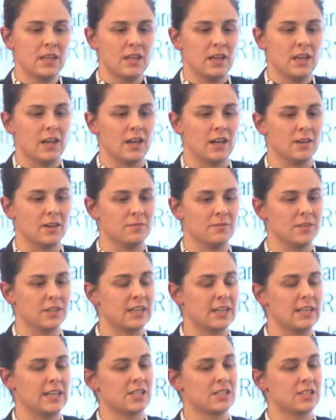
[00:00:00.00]
The
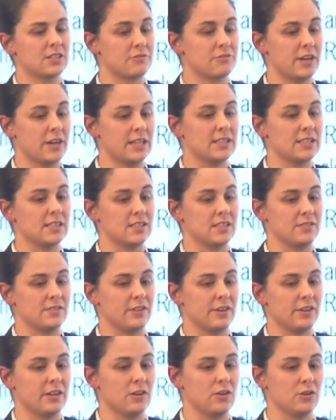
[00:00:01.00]
collections rate is
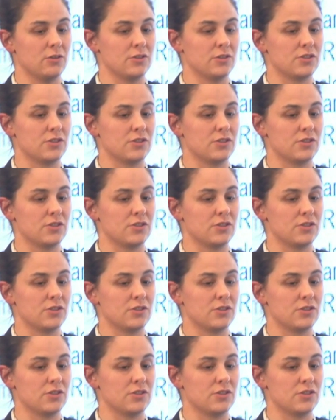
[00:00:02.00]
very low.